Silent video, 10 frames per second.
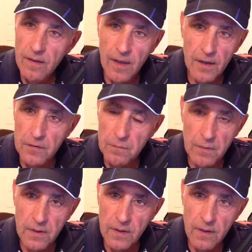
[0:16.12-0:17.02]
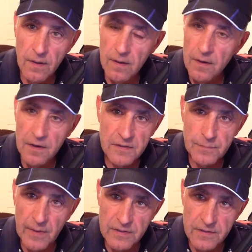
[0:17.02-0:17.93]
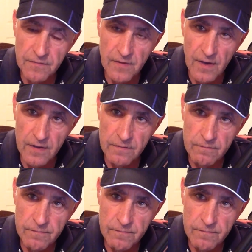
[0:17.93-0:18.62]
It can be an expensive gun,